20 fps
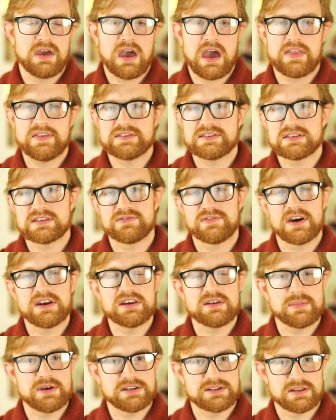And this is
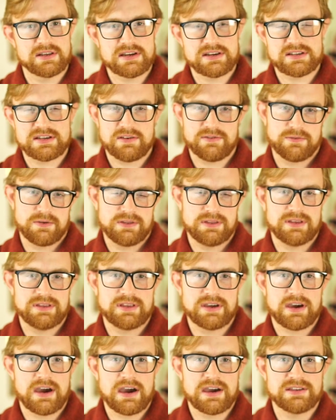fundamentally different
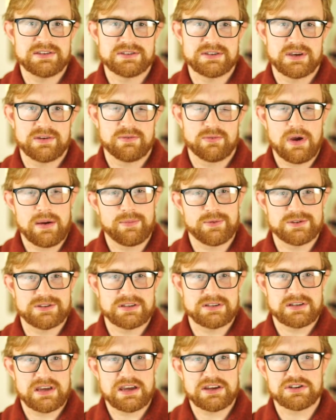than the kinds of
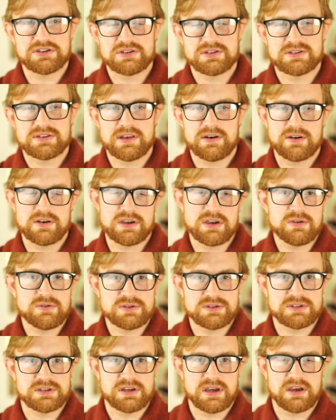representations that are
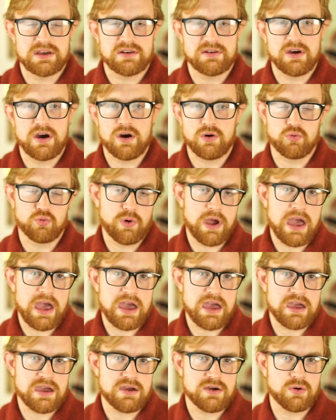used in
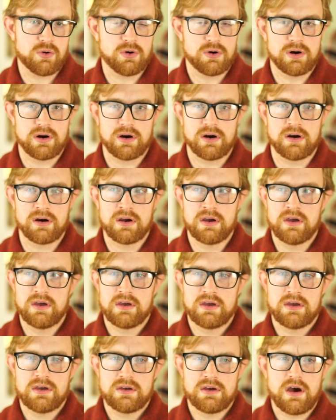array or
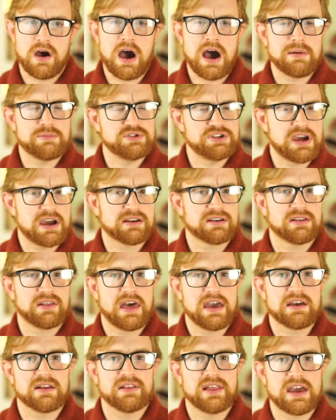
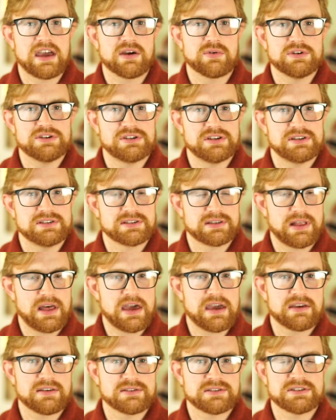object-like languages
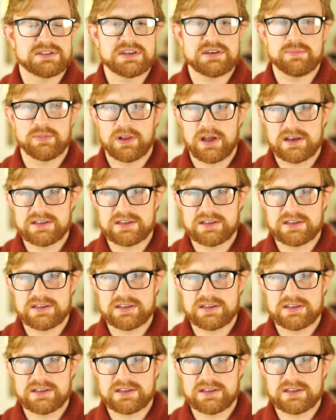like C++